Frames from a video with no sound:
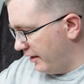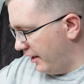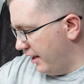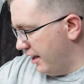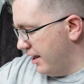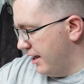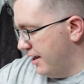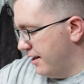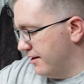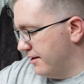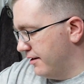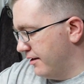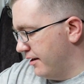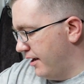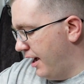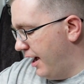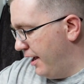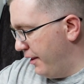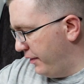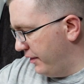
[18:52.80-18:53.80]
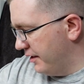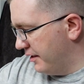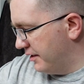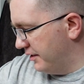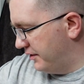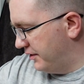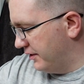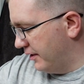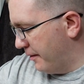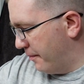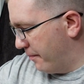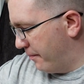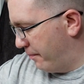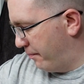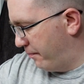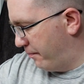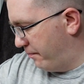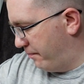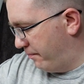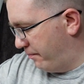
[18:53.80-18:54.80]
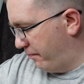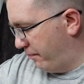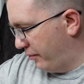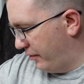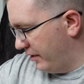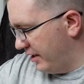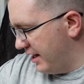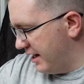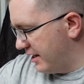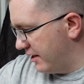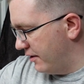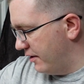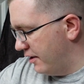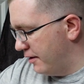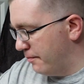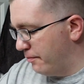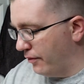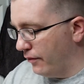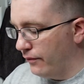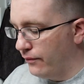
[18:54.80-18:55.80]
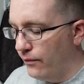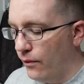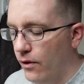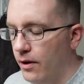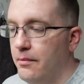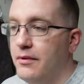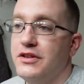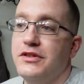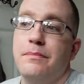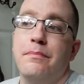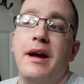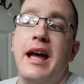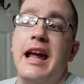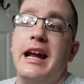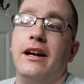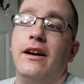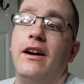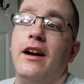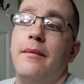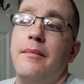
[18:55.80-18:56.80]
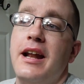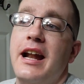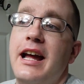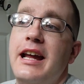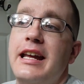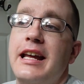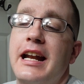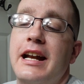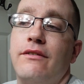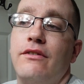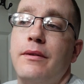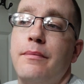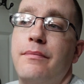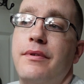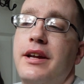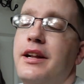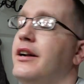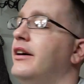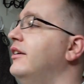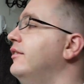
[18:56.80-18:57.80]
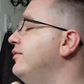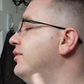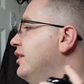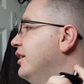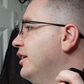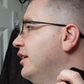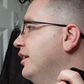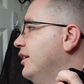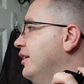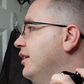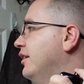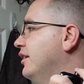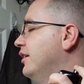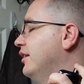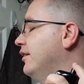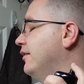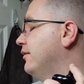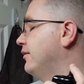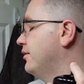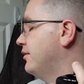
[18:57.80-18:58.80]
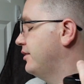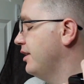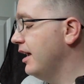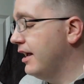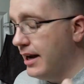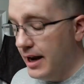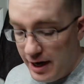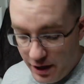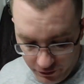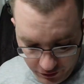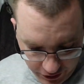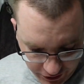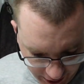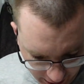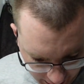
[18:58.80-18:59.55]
And I think this is a pretty good performance banger. I mean, I get every bit of 10 hours